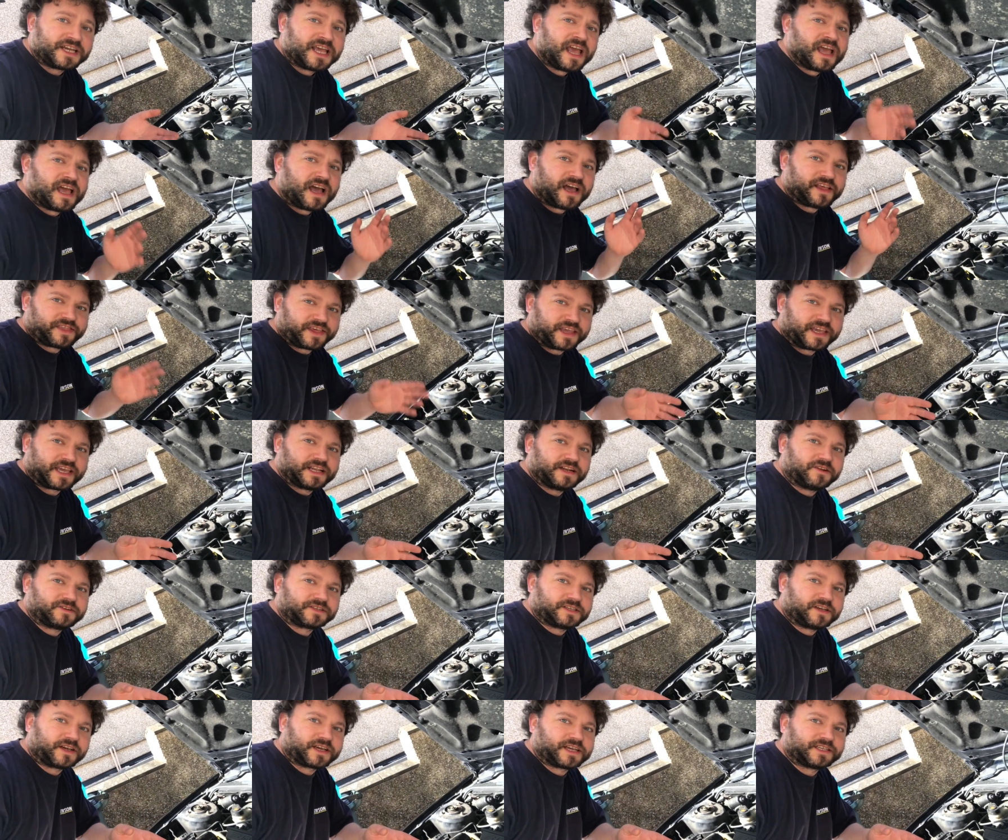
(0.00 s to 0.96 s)
I think it
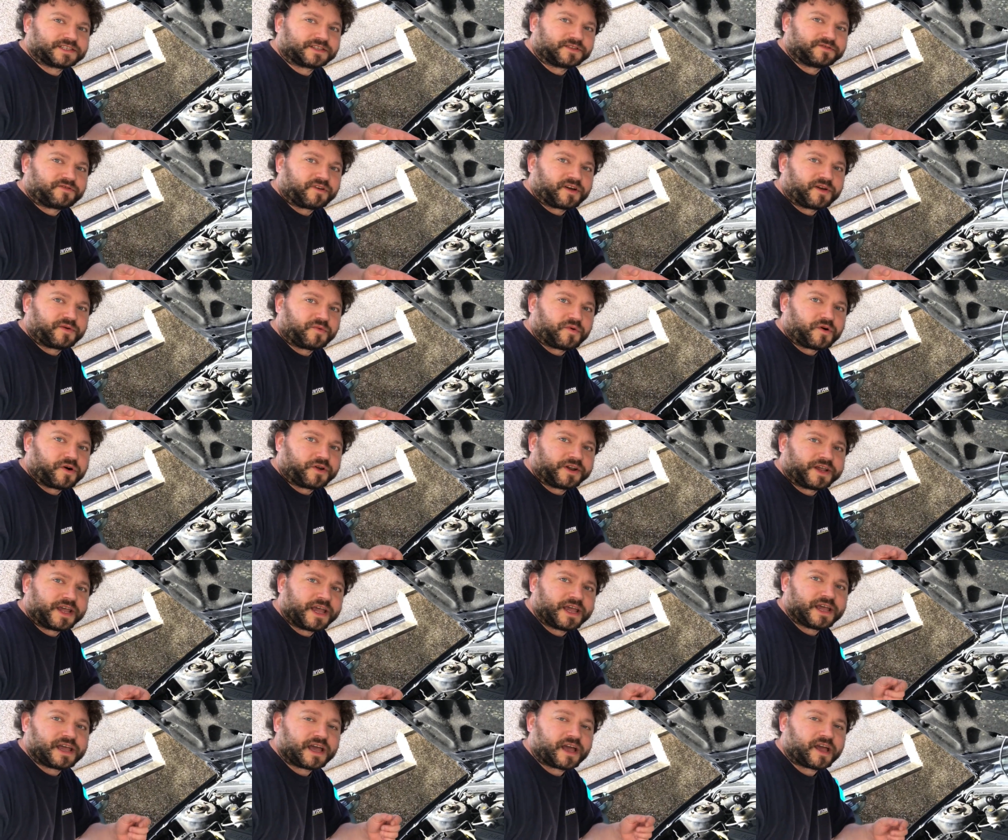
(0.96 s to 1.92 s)
looks like it's the right one.
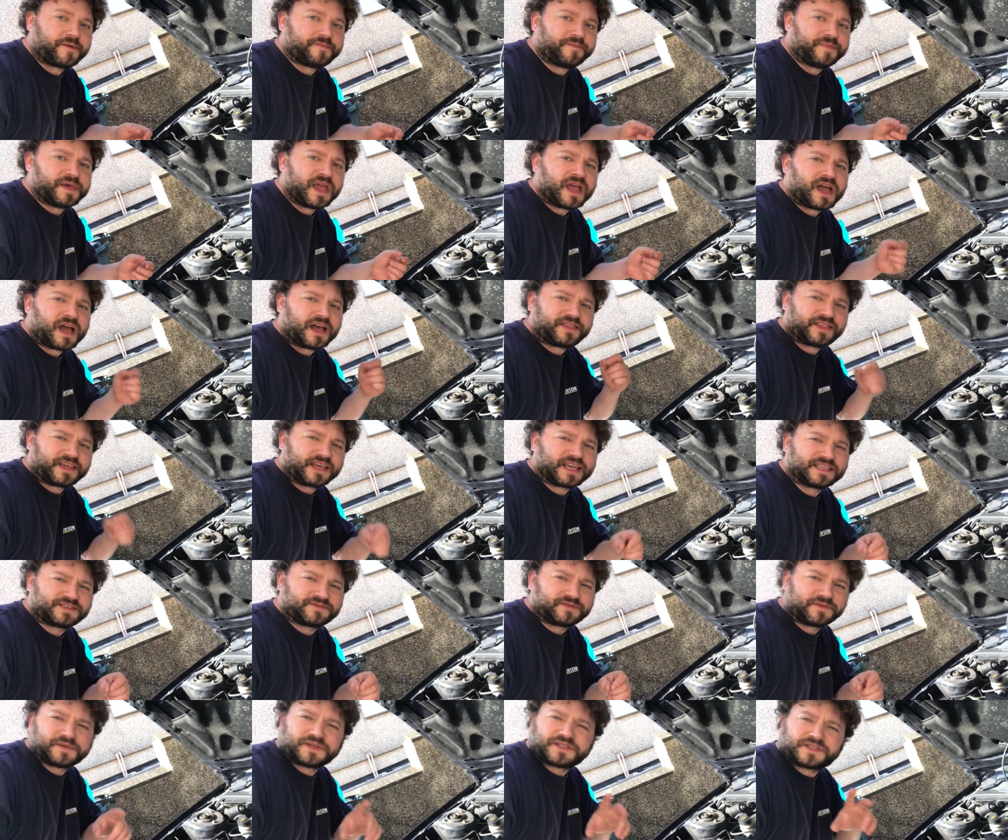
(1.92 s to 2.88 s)
Um, I think
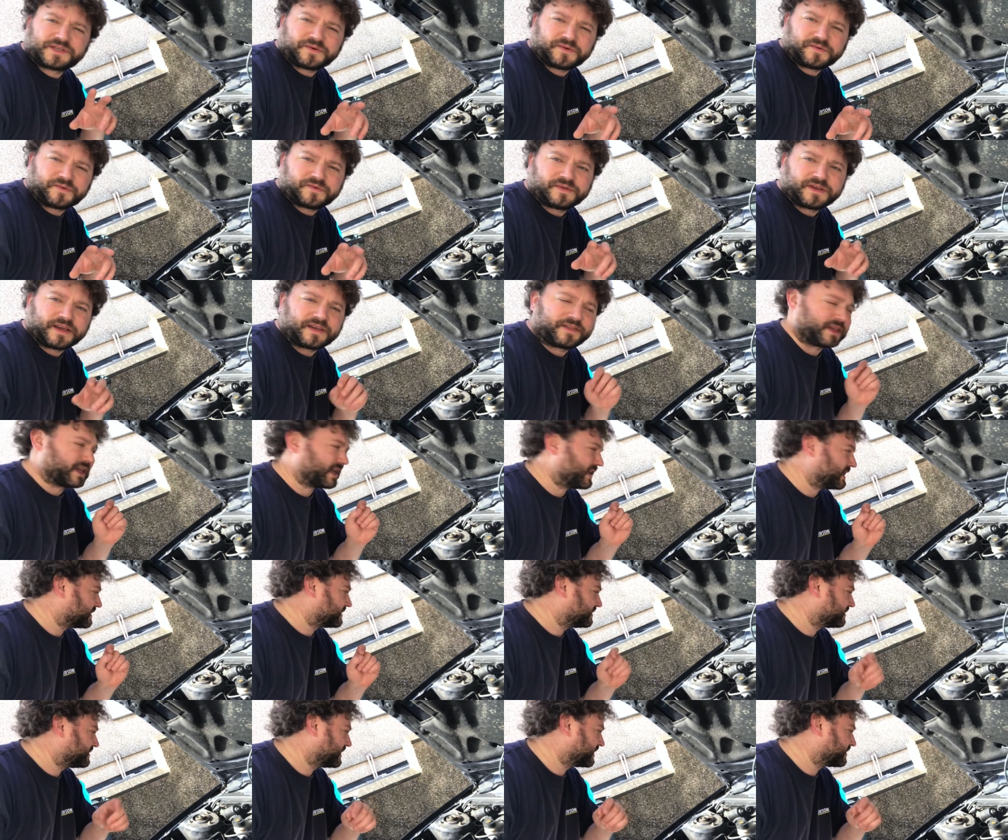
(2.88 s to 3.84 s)
it's from the, I think,
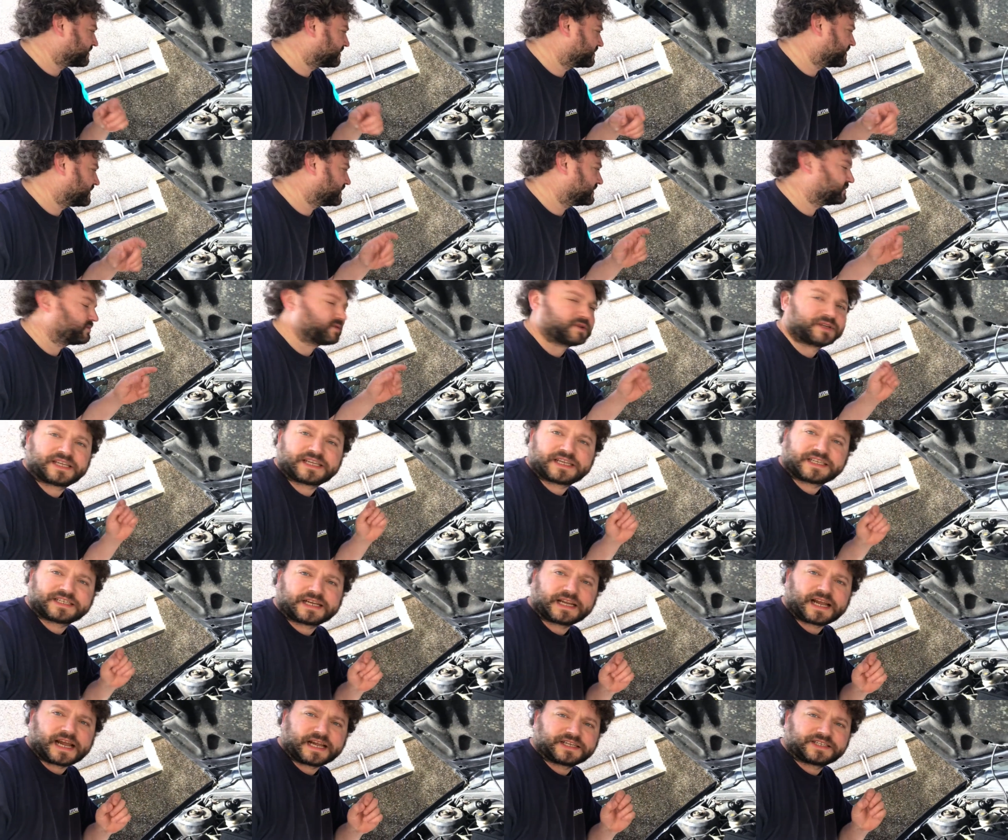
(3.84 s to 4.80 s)
it, I think this one is
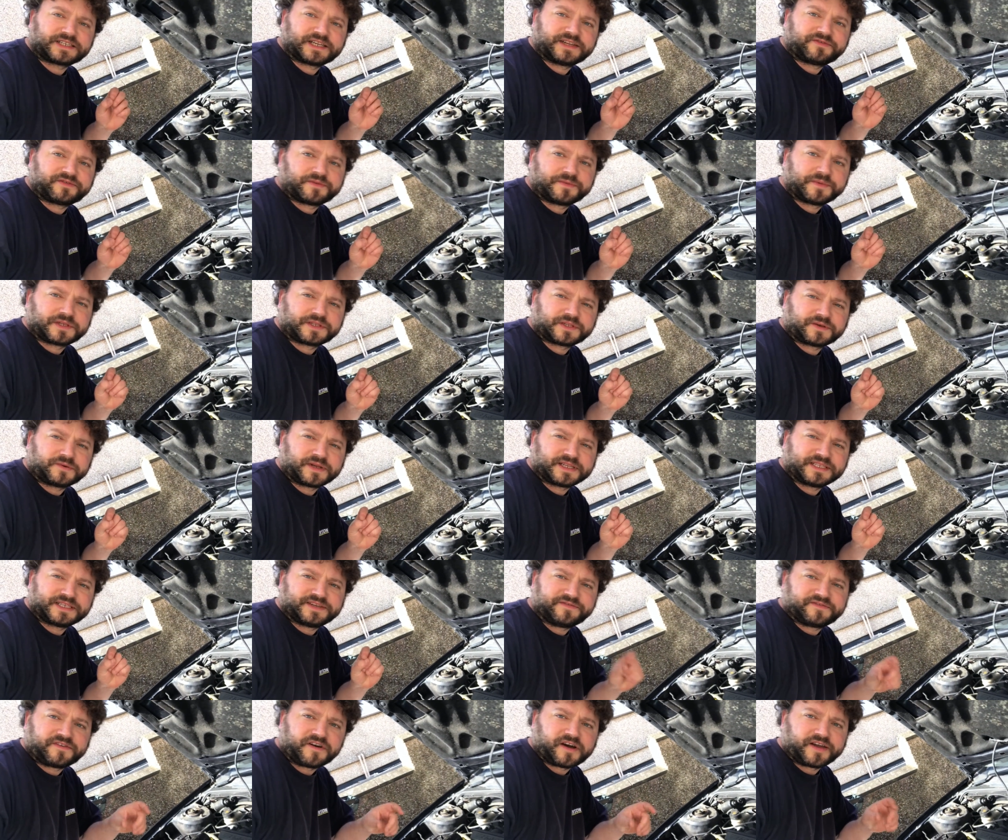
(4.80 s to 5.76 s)
actually from the
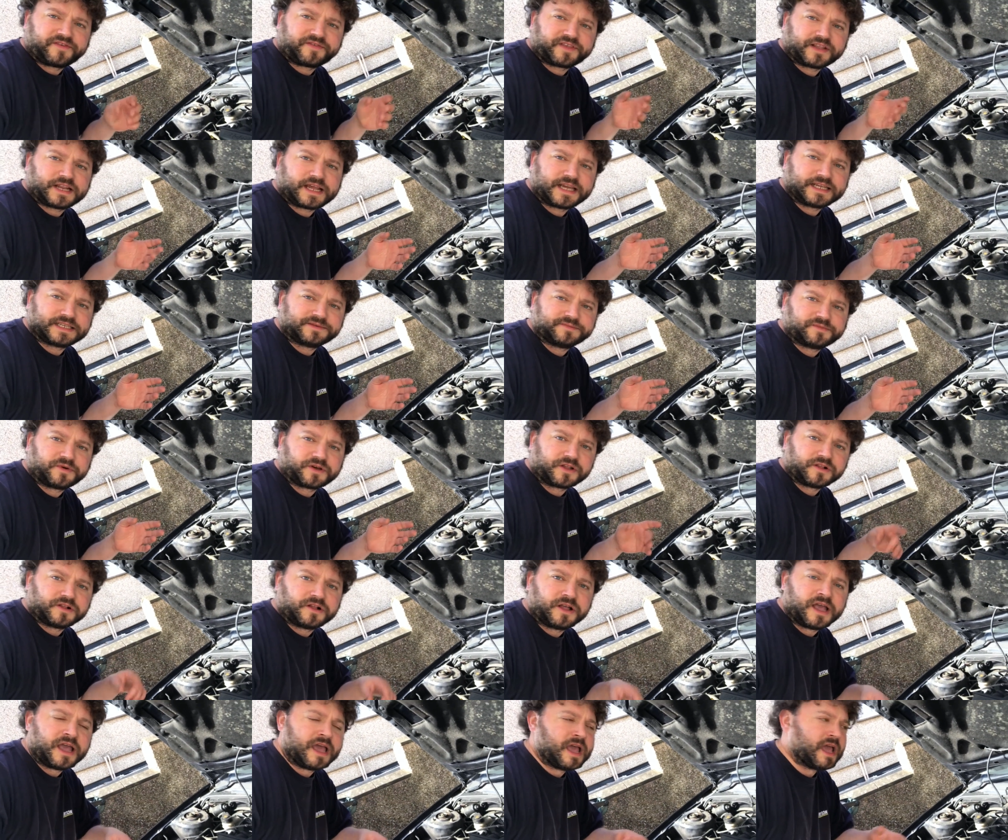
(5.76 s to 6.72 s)
25, the later
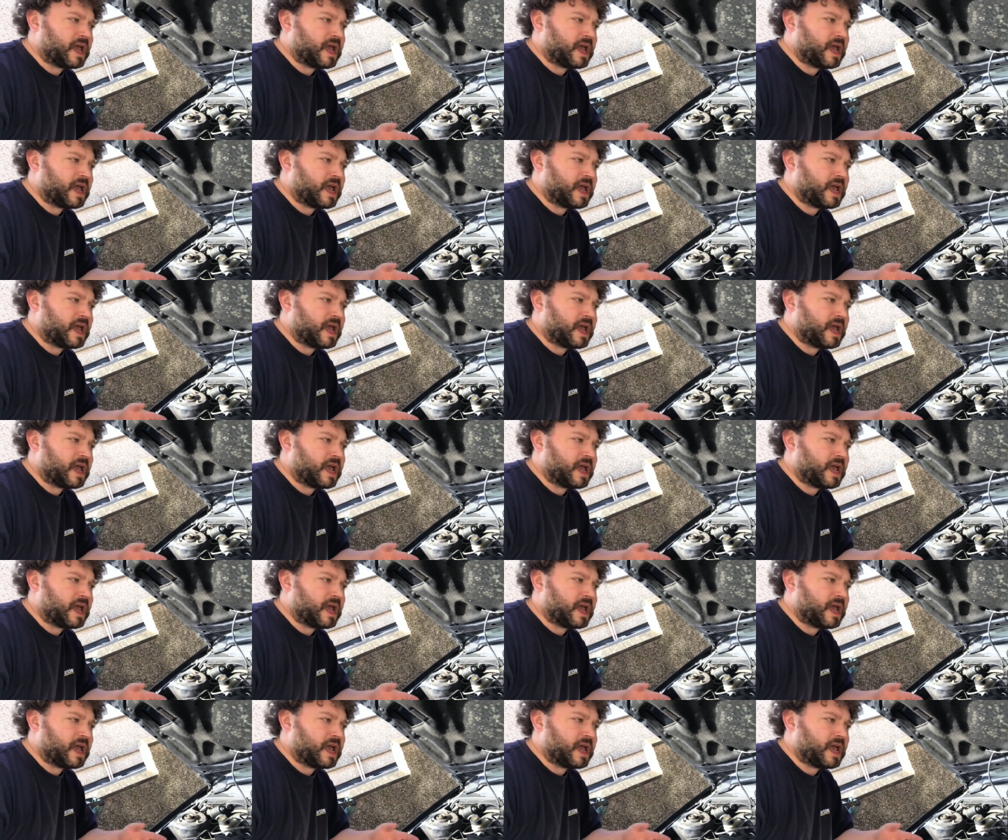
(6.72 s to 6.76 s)
model.